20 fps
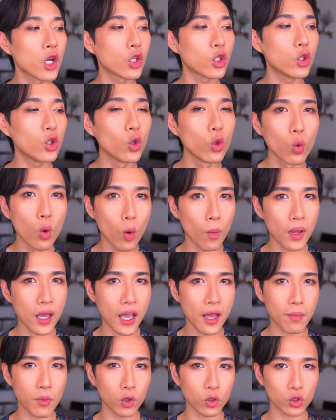you will be
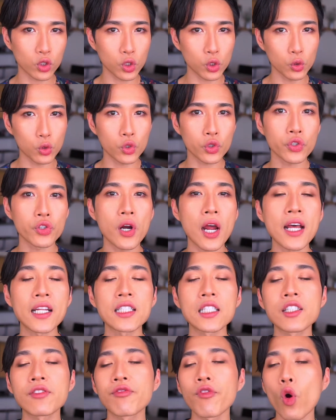able to
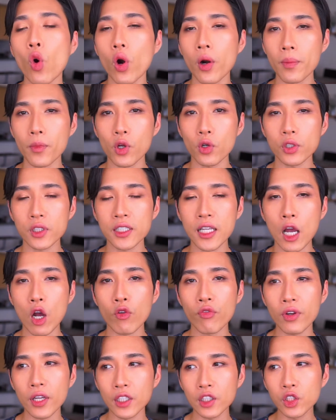transform
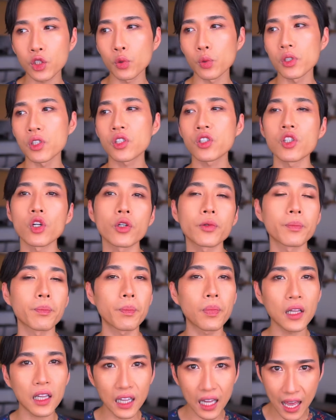yourself into a certain
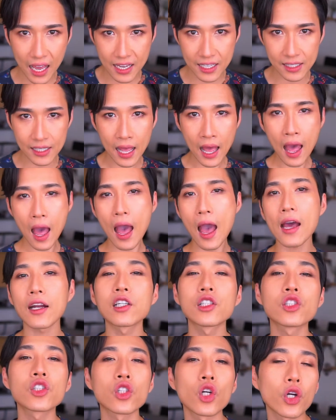place at
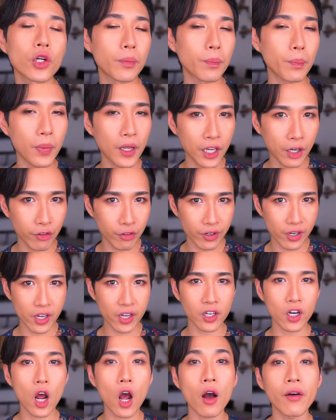a certain
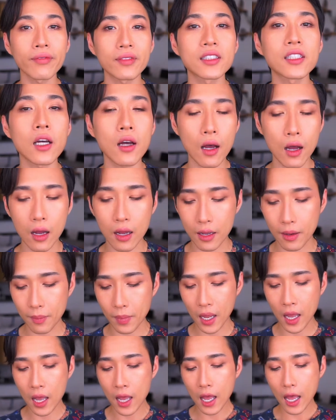period of time.
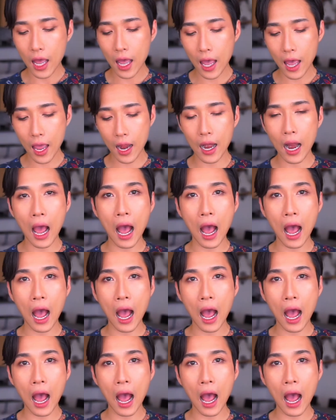And